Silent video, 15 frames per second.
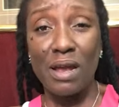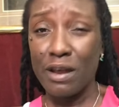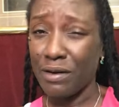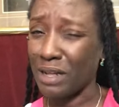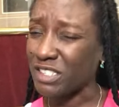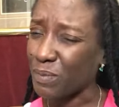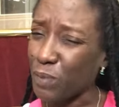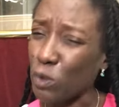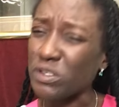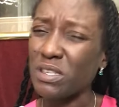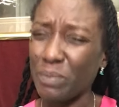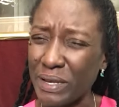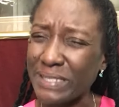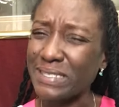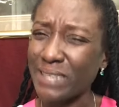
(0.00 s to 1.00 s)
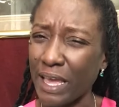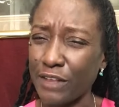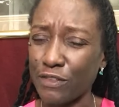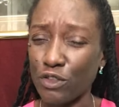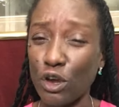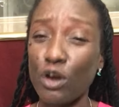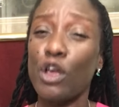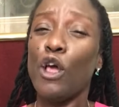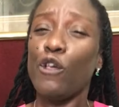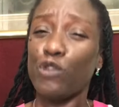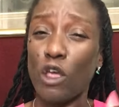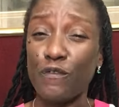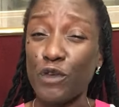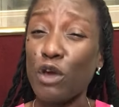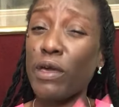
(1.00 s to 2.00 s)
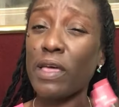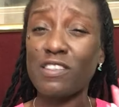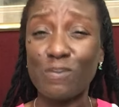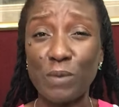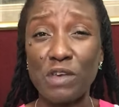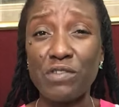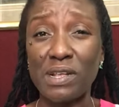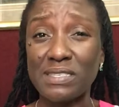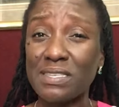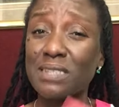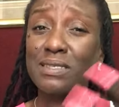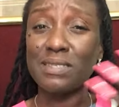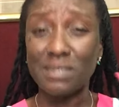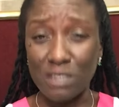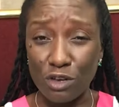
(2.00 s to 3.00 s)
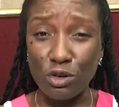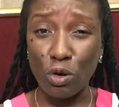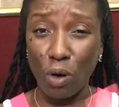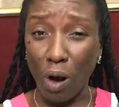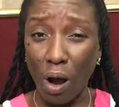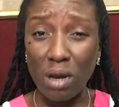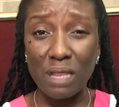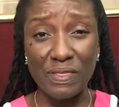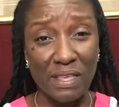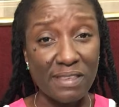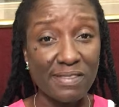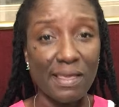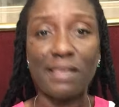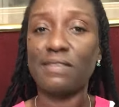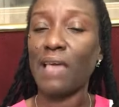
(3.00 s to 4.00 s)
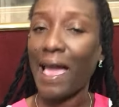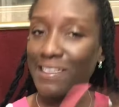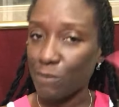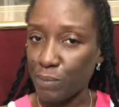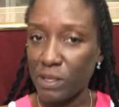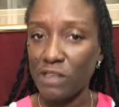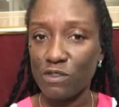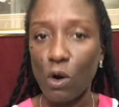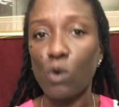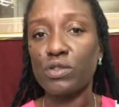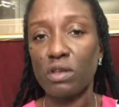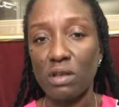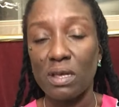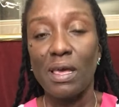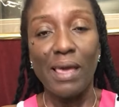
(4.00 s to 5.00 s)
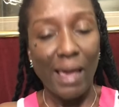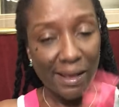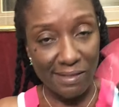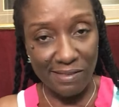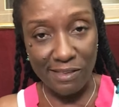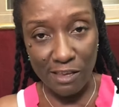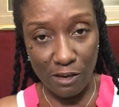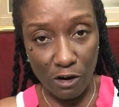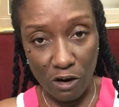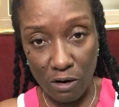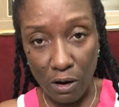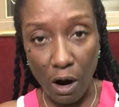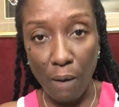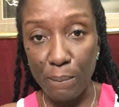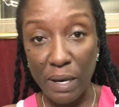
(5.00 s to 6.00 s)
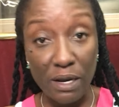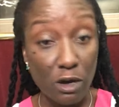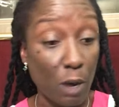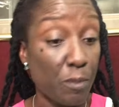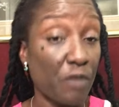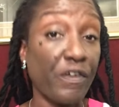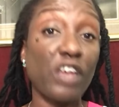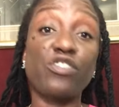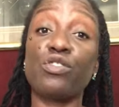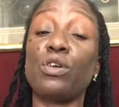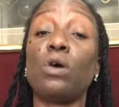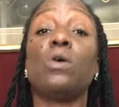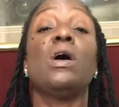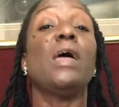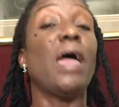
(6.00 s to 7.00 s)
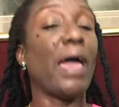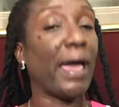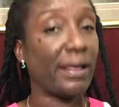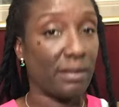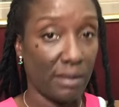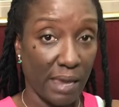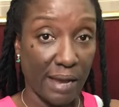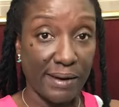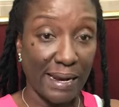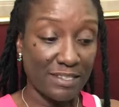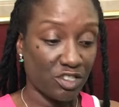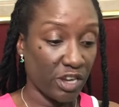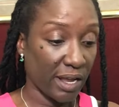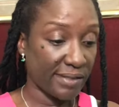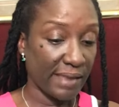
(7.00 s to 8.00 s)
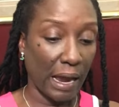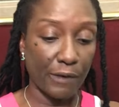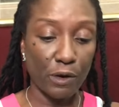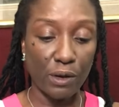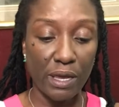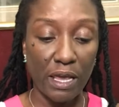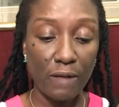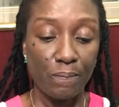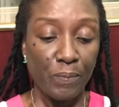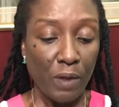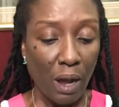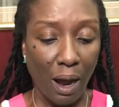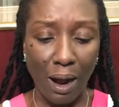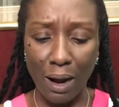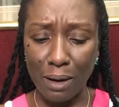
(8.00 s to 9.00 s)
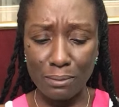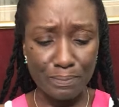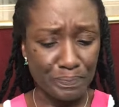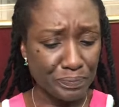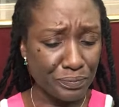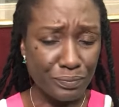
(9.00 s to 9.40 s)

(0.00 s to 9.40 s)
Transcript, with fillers: You're not supposed to be tender. So if you're experiencing, you know, all of these things, guys, please go to and see your uh, medical professional and get that checked out, okay? Um,